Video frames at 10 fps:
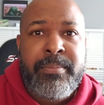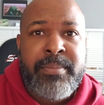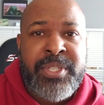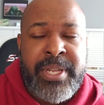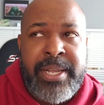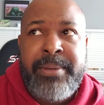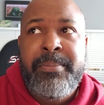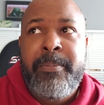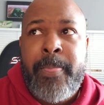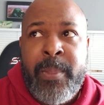City,
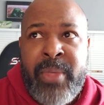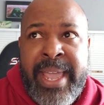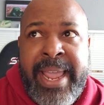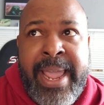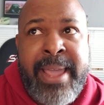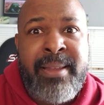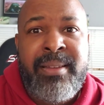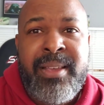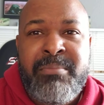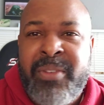they can.
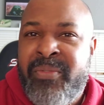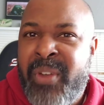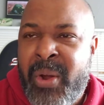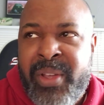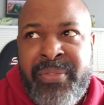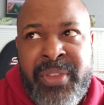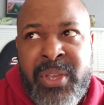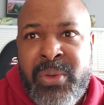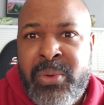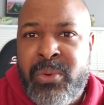But very
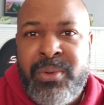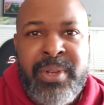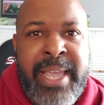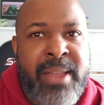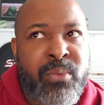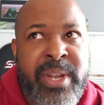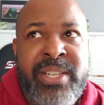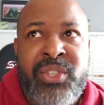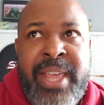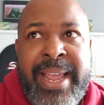few can
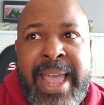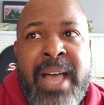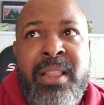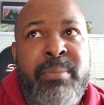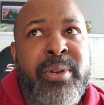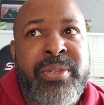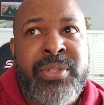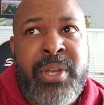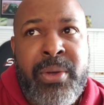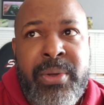reach that caliber.
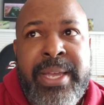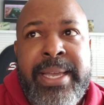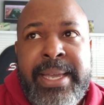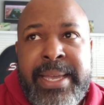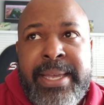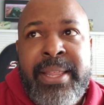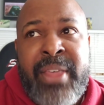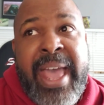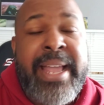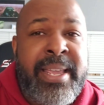So
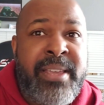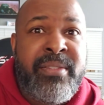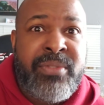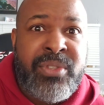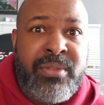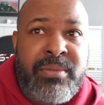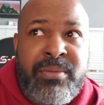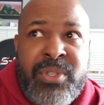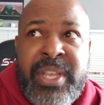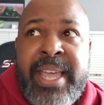that gives
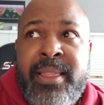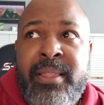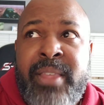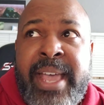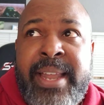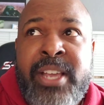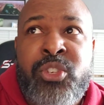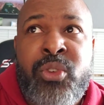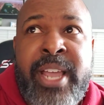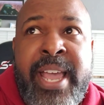Seattle that
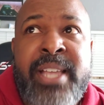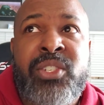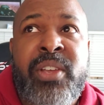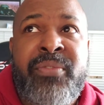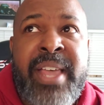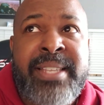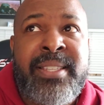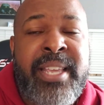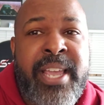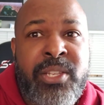extra edge if that's
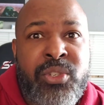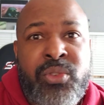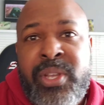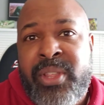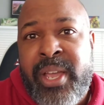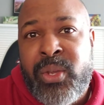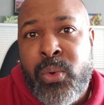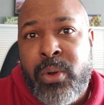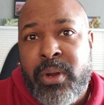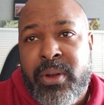the industry that
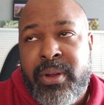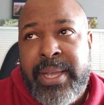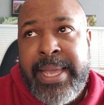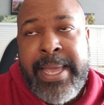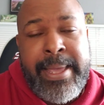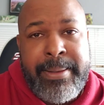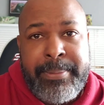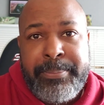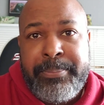you are in.